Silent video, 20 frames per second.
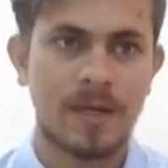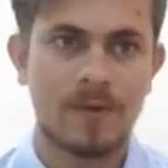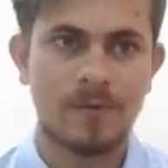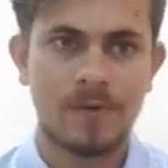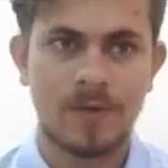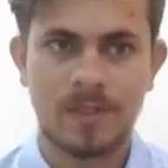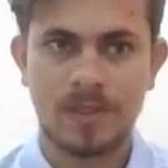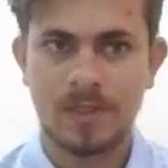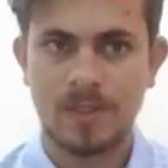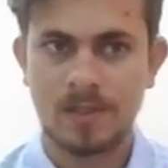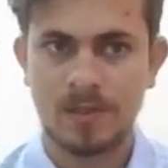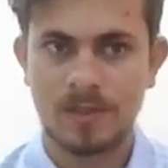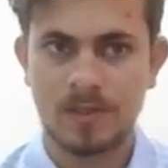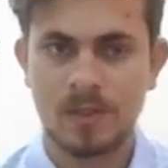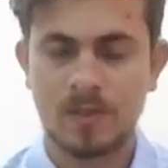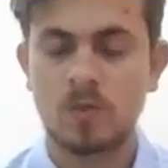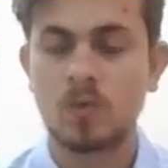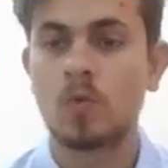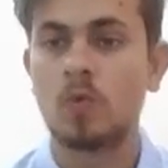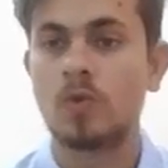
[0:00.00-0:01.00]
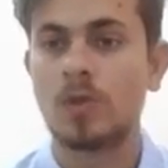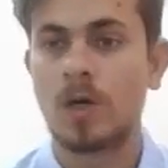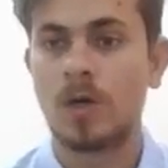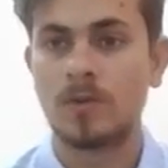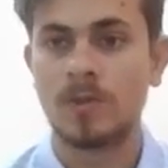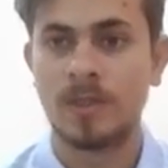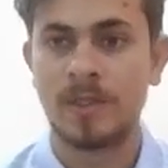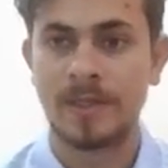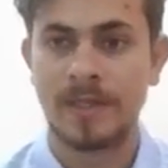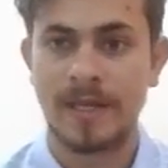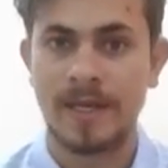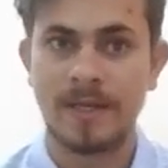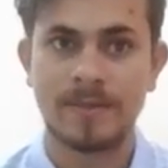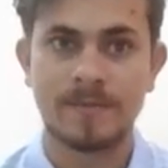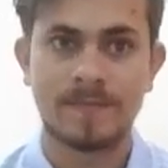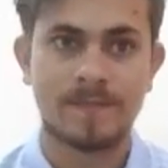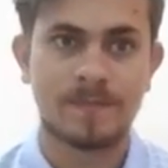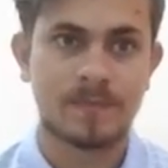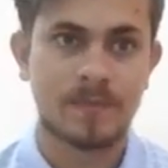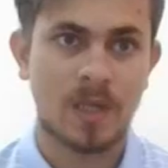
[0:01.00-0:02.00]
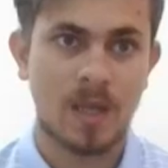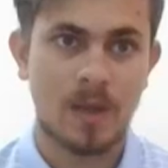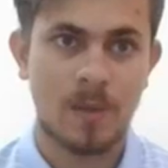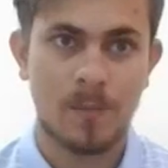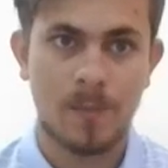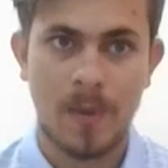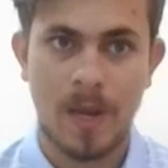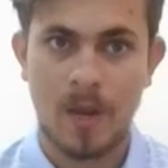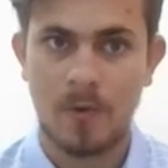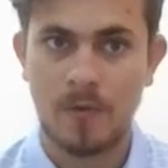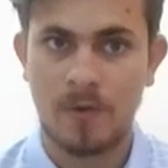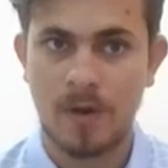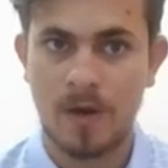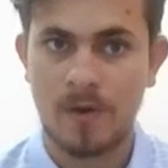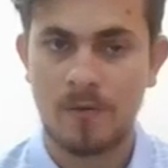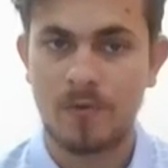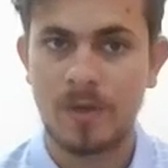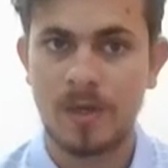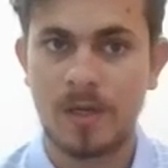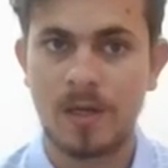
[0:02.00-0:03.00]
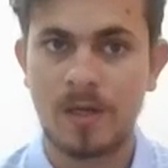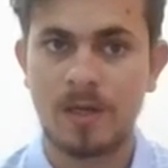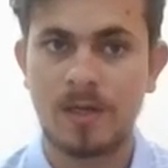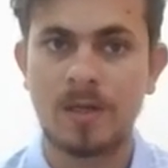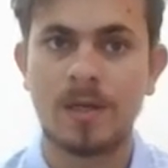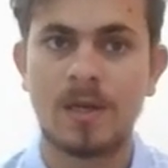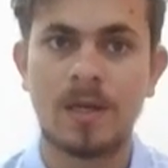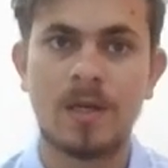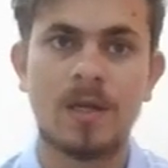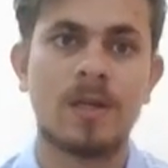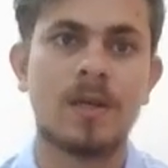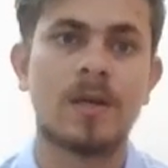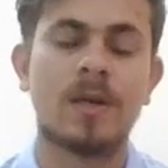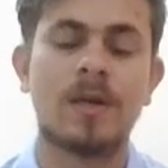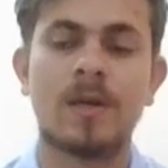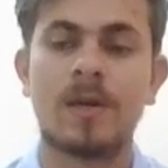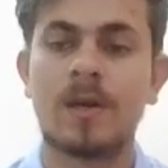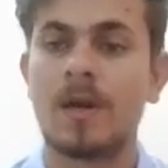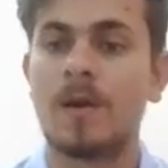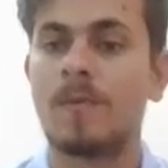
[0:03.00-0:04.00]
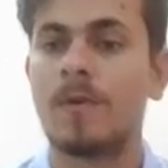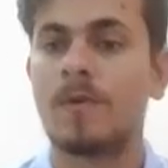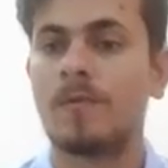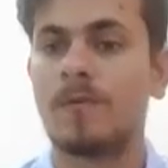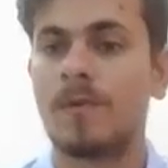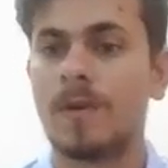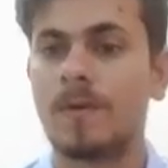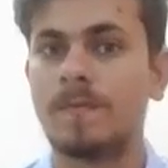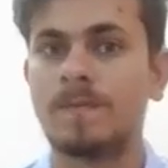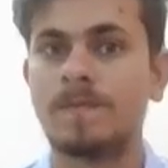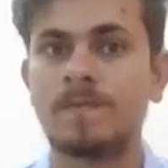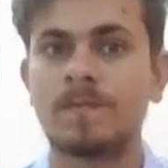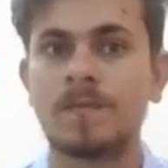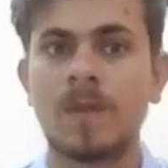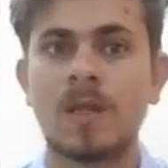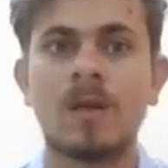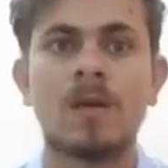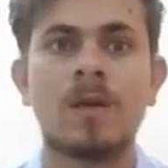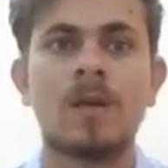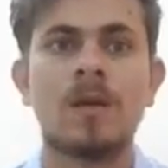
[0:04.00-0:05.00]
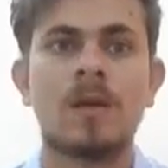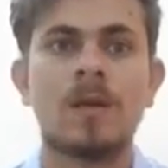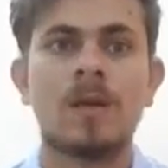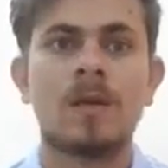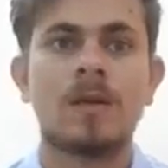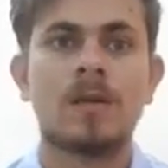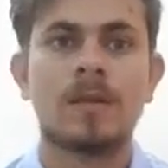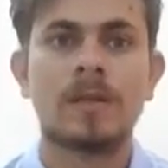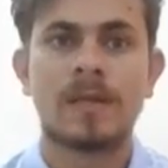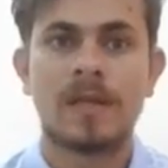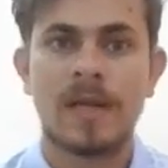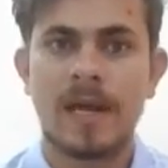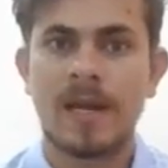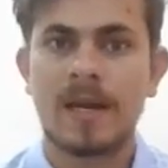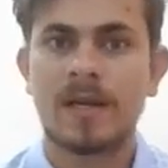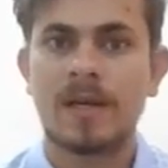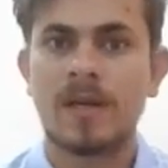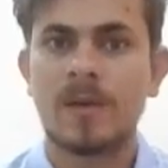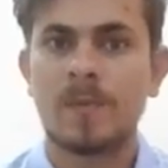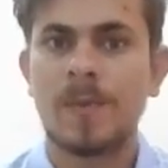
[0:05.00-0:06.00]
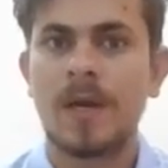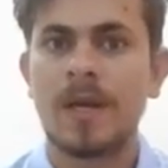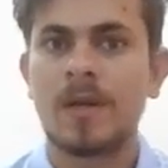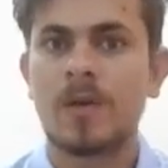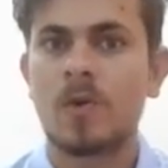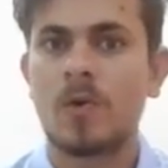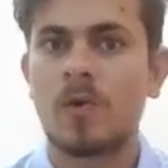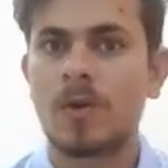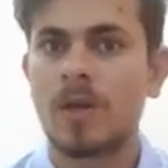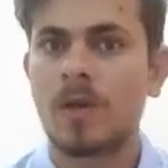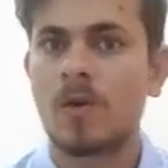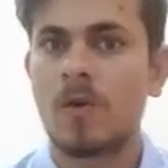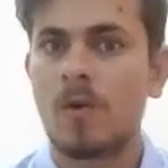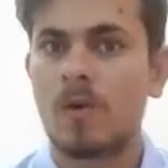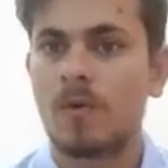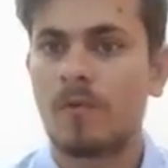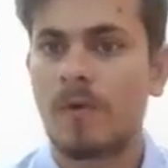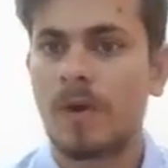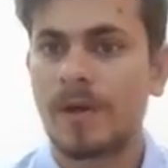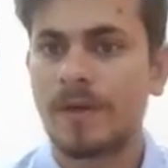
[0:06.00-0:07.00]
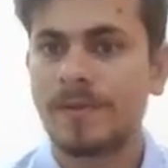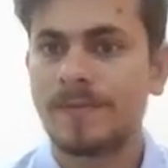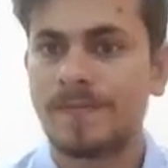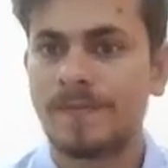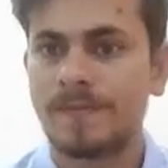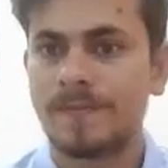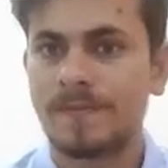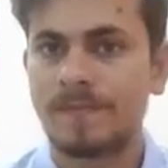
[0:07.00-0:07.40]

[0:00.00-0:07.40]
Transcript: conviction is a 2010 biographical legal drama film directed by tony goldwyn